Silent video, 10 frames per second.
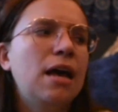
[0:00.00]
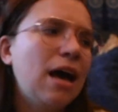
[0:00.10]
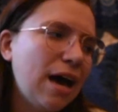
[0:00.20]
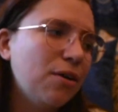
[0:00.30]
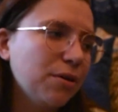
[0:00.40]

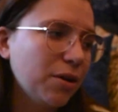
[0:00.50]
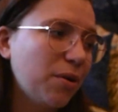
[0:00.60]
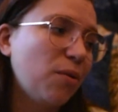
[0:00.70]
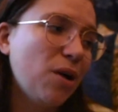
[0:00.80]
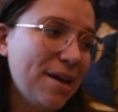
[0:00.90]
I don't really
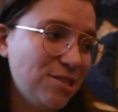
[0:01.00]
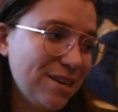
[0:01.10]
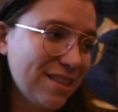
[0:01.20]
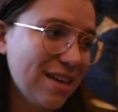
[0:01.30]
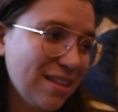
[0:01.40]
want to watch
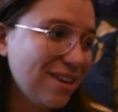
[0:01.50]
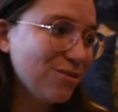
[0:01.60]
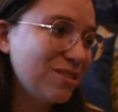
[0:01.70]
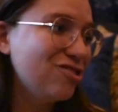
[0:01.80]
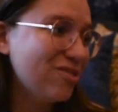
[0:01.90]
anything that you
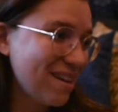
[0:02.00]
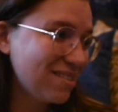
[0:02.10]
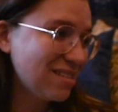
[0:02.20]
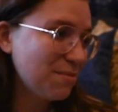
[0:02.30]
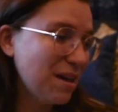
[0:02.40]

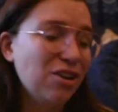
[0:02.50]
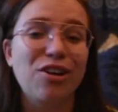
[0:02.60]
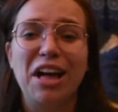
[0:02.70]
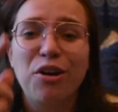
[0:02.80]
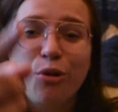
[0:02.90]
suggest to me. And you're
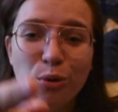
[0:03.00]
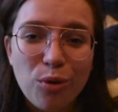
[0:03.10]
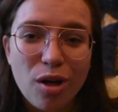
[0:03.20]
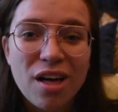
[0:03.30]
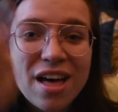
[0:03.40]
like,
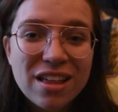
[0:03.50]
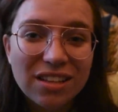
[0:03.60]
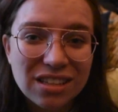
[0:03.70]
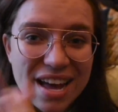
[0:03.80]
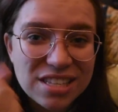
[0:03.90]
cool,
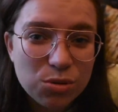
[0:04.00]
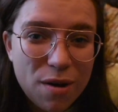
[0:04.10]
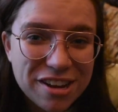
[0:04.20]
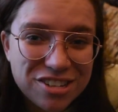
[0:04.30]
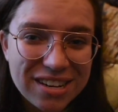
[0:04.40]
let's
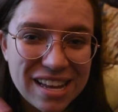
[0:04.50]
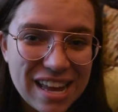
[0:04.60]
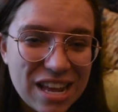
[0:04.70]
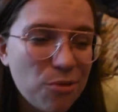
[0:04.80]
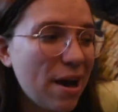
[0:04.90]
watch it
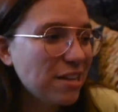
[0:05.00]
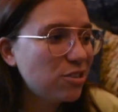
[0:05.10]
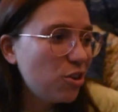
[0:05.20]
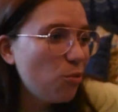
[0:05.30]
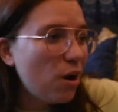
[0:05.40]
anyway. So
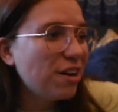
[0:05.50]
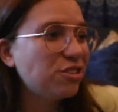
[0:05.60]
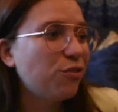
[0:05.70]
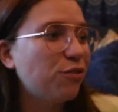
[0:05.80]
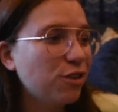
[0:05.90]
you watch
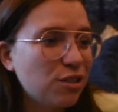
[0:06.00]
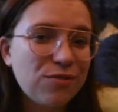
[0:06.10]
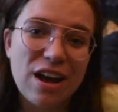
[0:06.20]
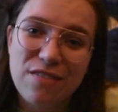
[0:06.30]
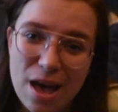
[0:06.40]
the first
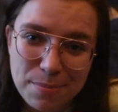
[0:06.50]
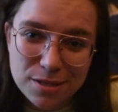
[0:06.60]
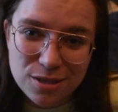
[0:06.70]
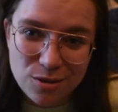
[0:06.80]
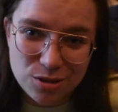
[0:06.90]
5
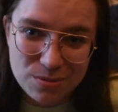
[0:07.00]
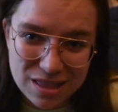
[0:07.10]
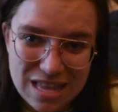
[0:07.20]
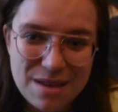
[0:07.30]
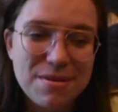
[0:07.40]
episodes
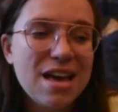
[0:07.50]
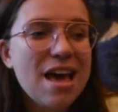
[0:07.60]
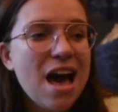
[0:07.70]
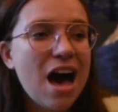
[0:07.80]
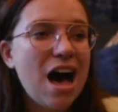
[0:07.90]
with them,
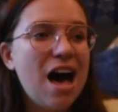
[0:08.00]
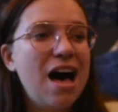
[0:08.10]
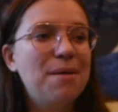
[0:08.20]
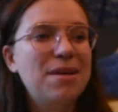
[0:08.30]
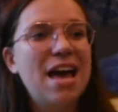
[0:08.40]

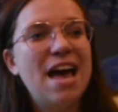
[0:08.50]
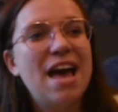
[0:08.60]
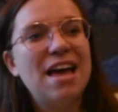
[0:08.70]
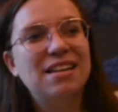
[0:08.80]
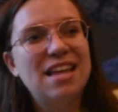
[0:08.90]

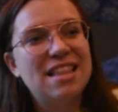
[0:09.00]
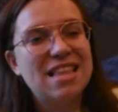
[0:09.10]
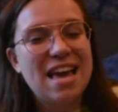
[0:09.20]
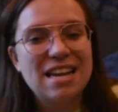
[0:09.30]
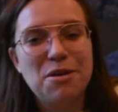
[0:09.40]
and then
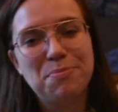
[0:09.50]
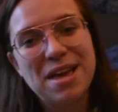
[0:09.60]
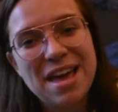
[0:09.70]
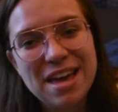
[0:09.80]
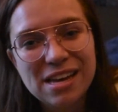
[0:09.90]
they end up
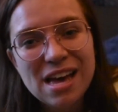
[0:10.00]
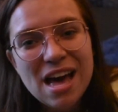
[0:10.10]
being